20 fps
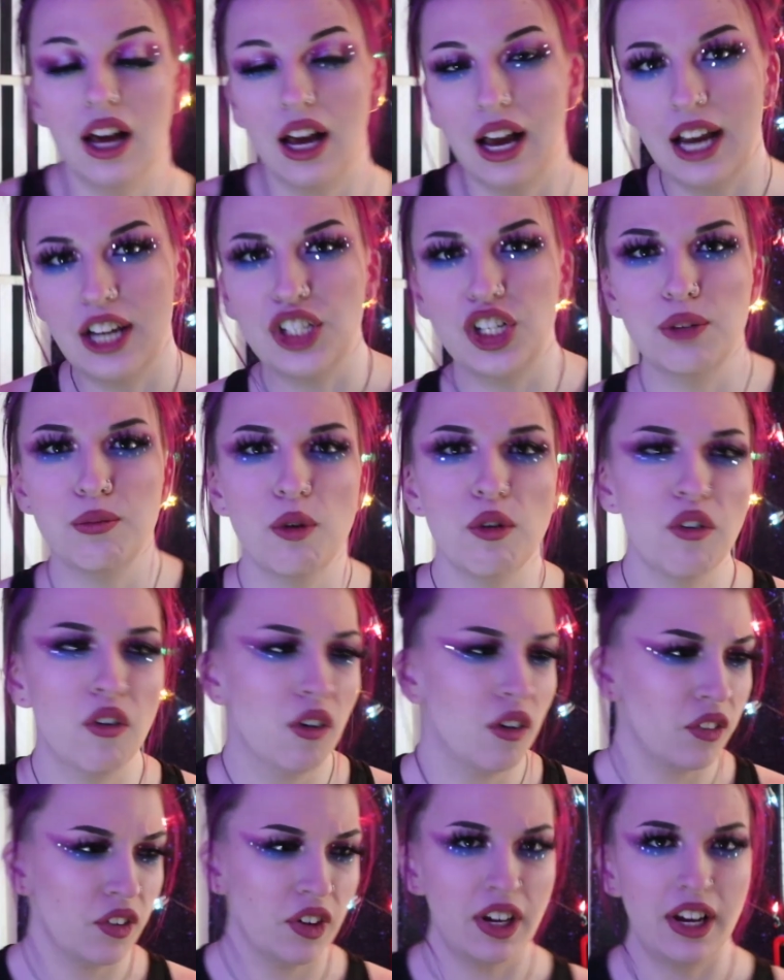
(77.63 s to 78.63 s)
should move
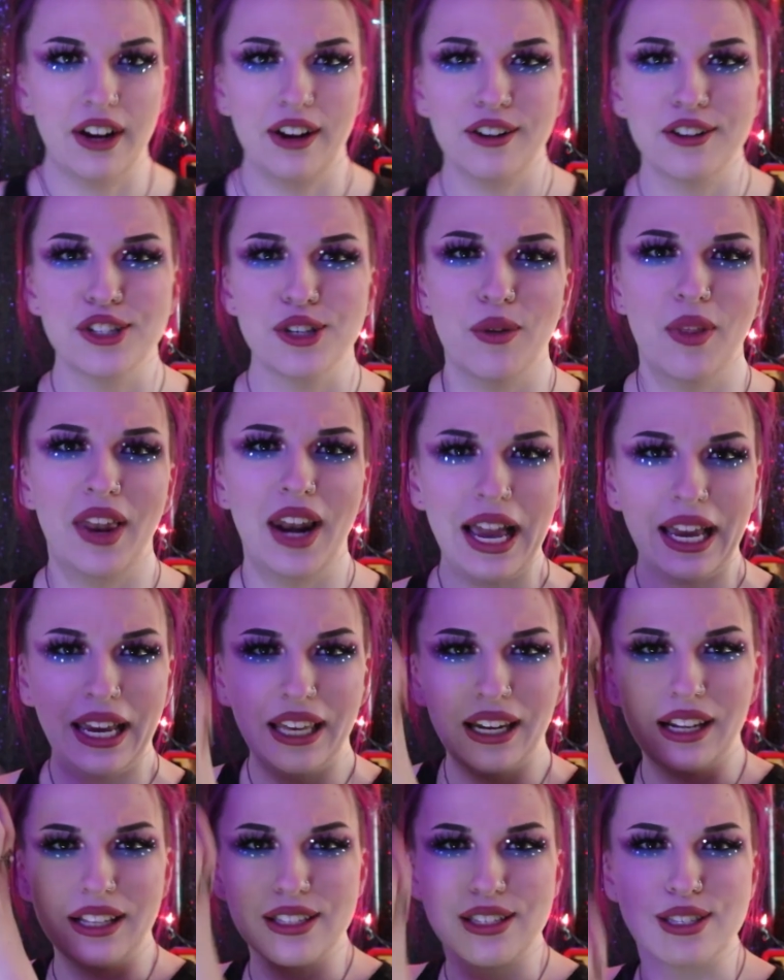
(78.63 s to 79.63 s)
over here so that I
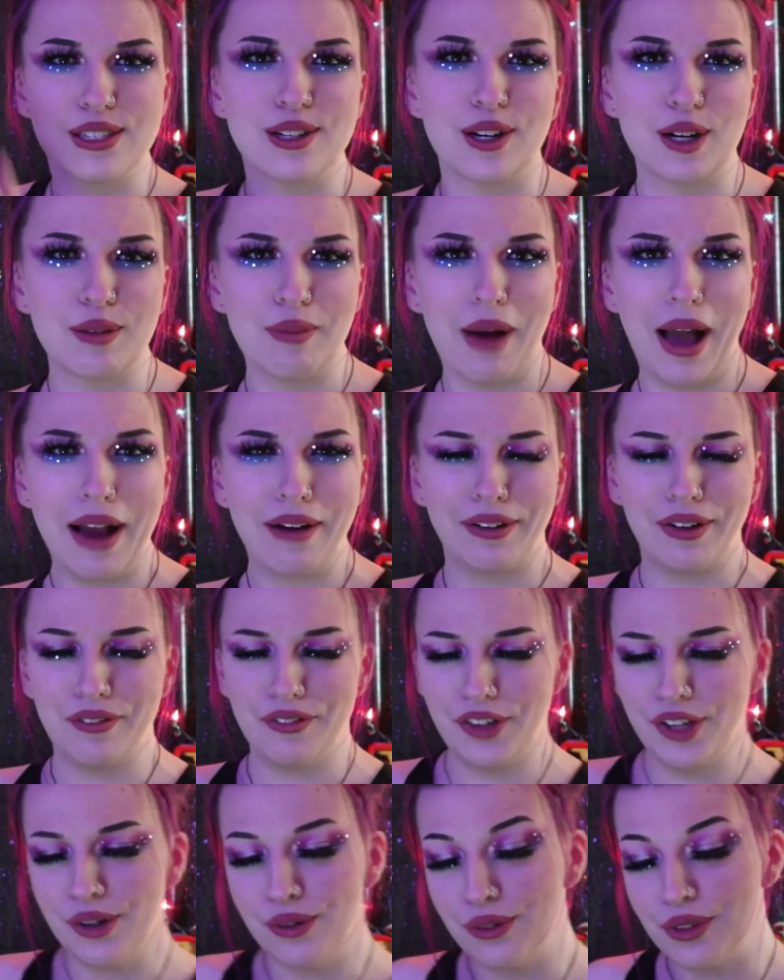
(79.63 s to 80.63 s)
can insert my
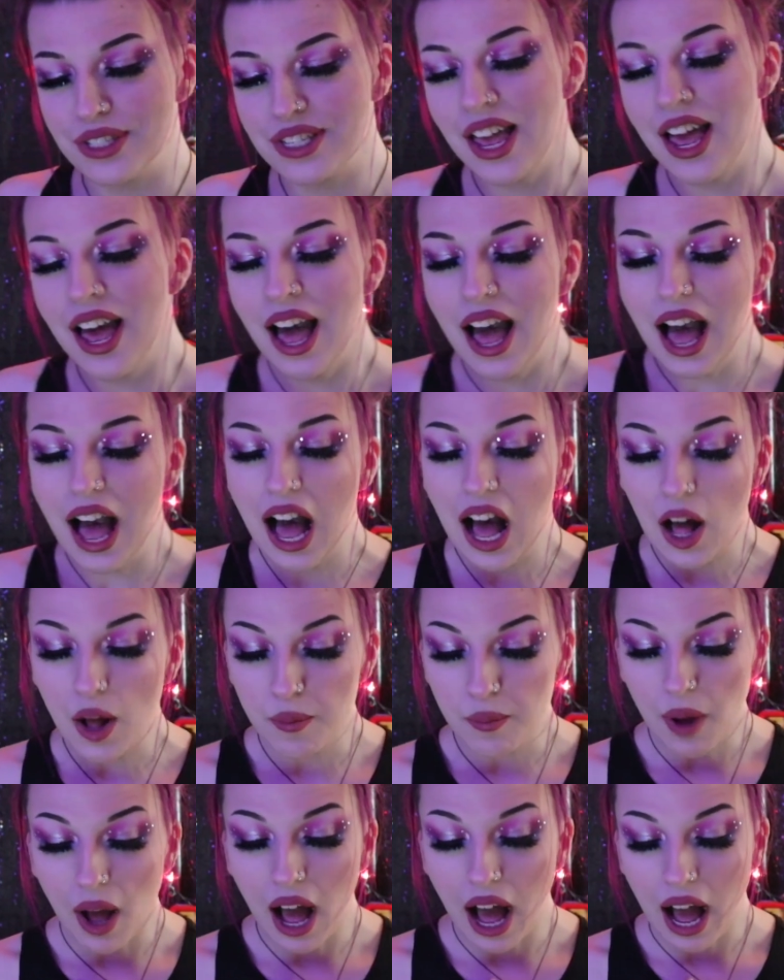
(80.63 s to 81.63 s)
reviews.
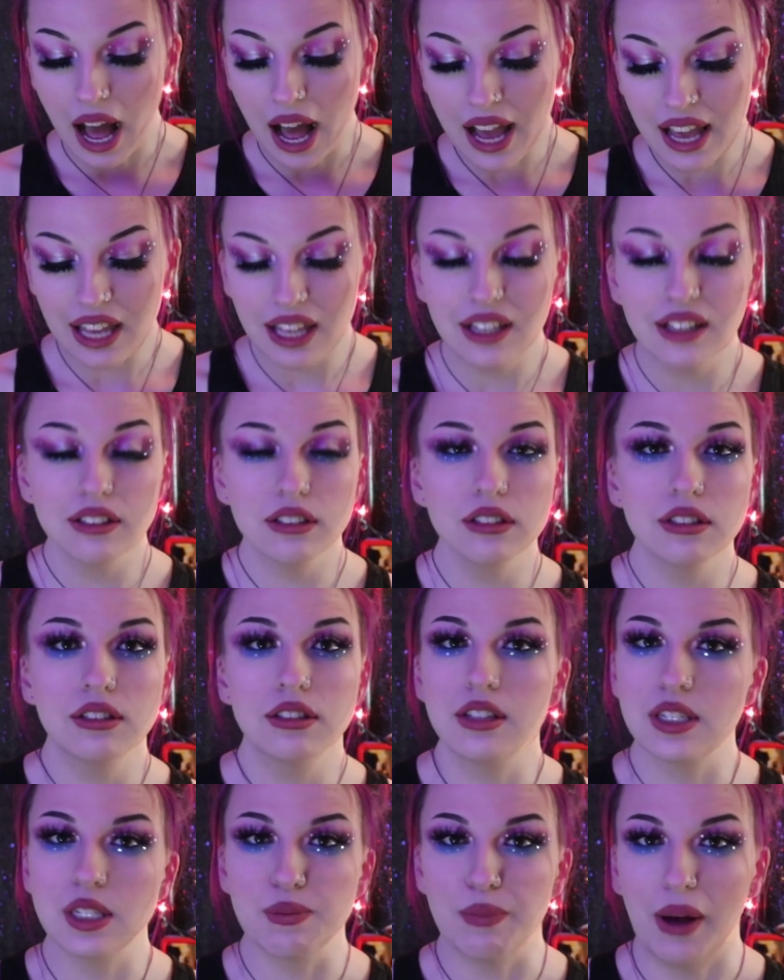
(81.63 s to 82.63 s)
I
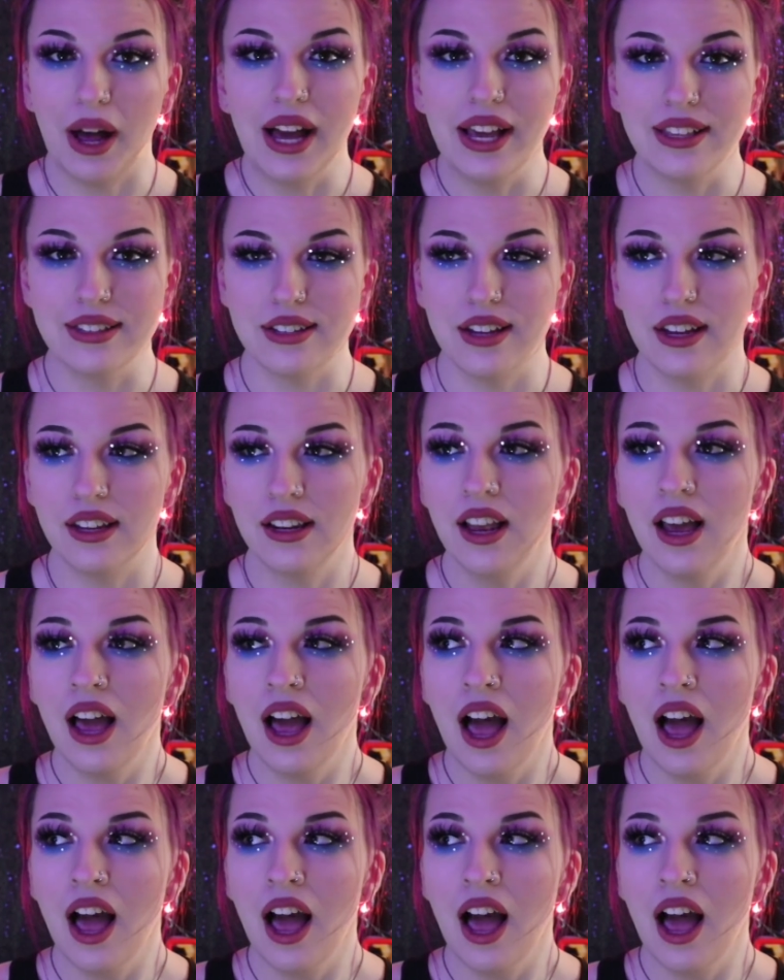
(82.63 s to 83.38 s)
despised it.